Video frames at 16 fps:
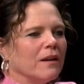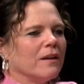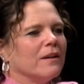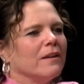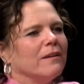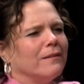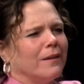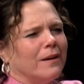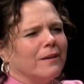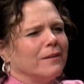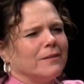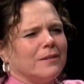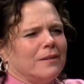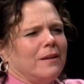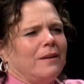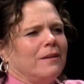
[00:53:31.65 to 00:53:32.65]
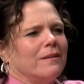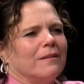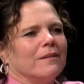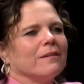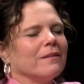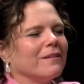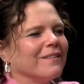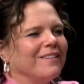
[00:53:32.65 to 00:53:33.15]
And they're just like,
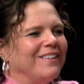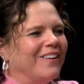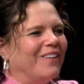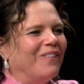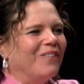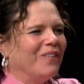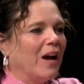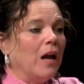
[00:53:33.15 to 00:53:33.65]
you know,